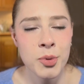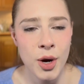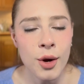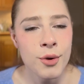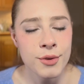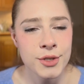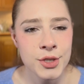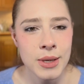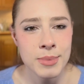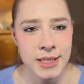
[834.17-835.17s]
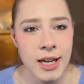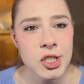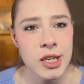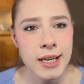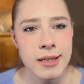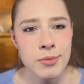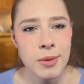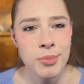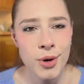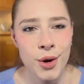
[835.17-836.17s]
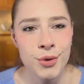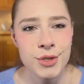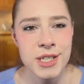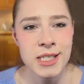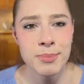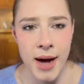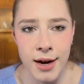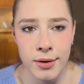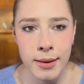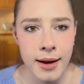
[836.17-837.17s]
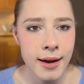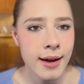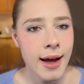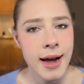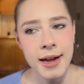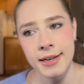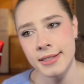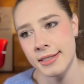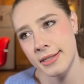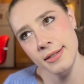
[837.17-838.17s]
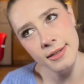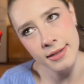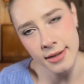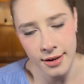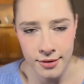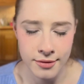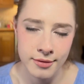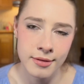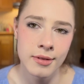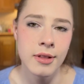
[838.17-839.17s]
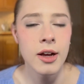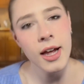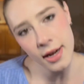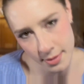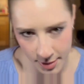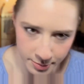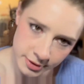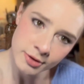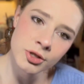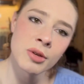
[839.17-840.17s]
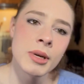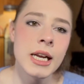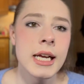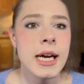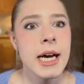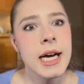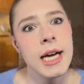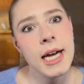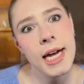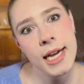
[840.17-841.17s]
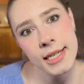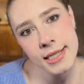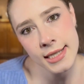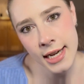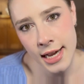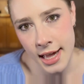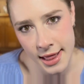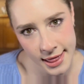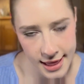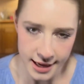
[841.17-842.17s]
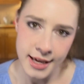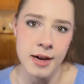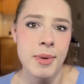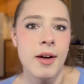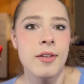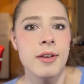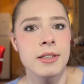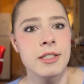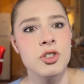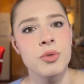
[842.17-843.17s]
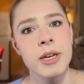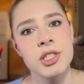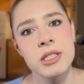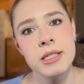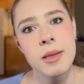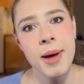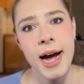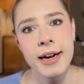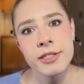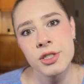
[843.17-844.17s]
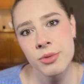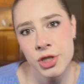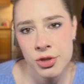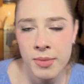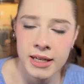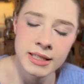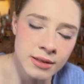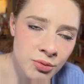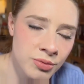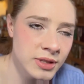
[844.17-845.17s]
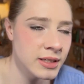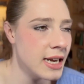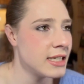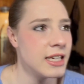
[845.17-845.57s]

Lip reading: prone to obsession and we're prone to spiraling and, you know, looking on people's social media and thinking about situations in the past or what you may say